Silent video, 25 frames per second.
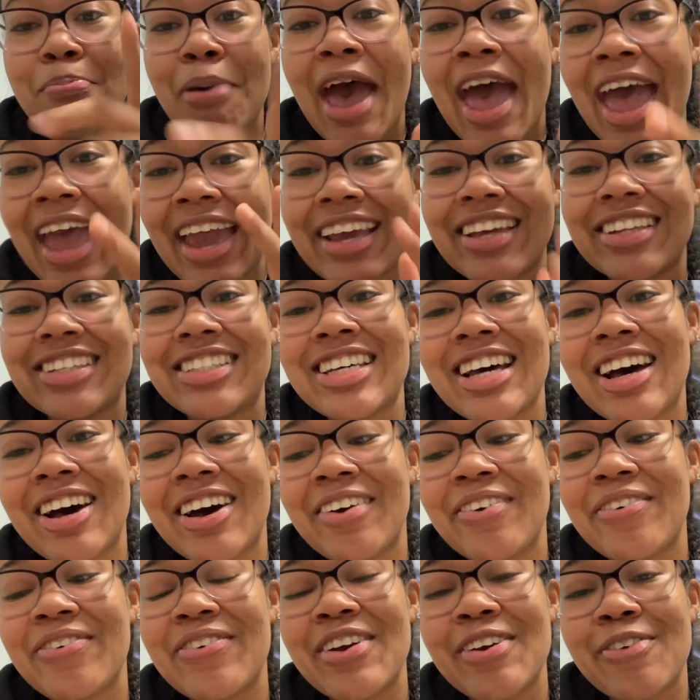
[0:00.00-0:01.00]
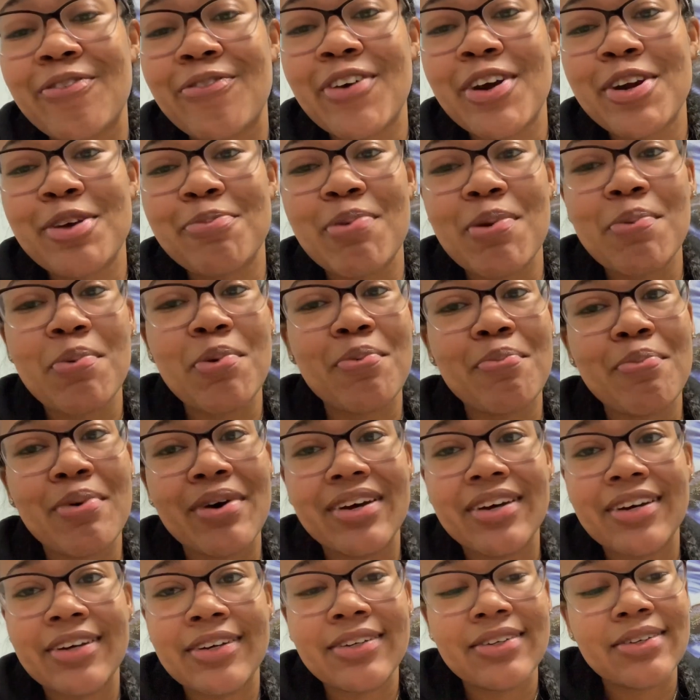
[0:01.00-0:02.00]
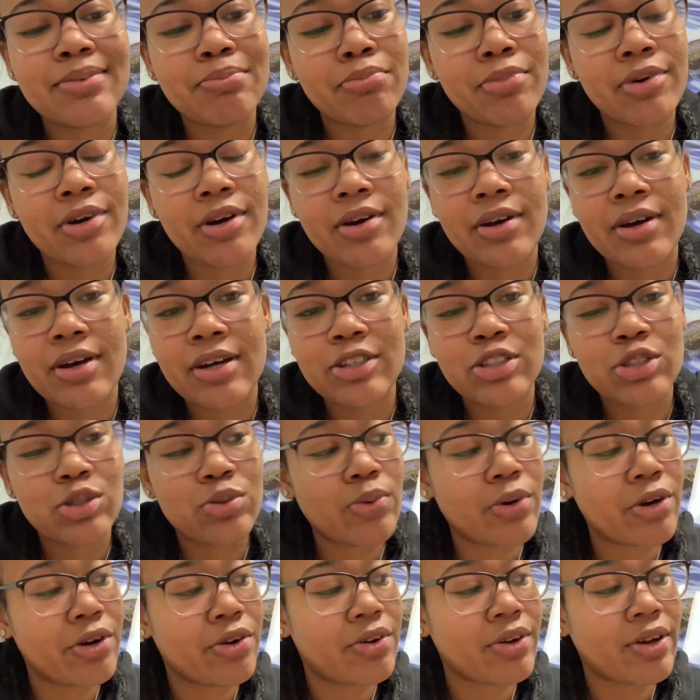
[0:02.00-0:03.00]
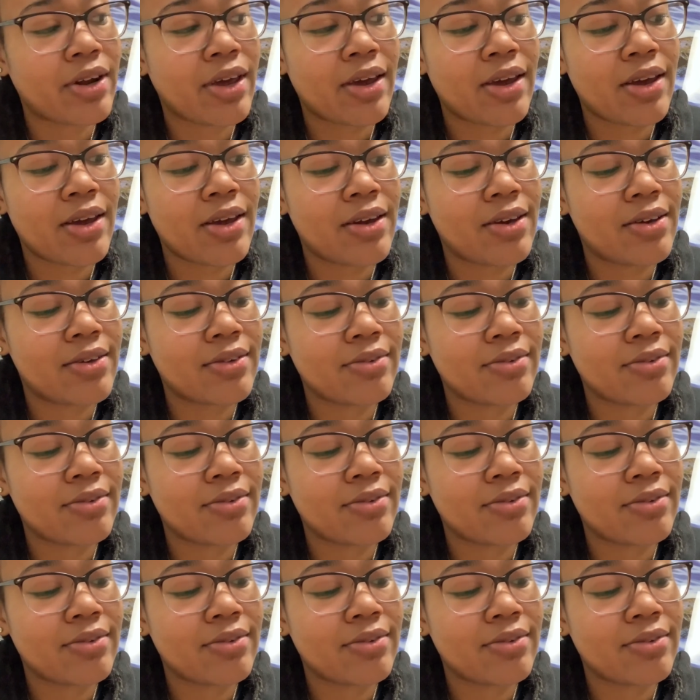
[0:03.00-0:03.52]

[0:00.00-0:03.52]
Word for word: bag, and tough in front of people, but, bro, I swear, like,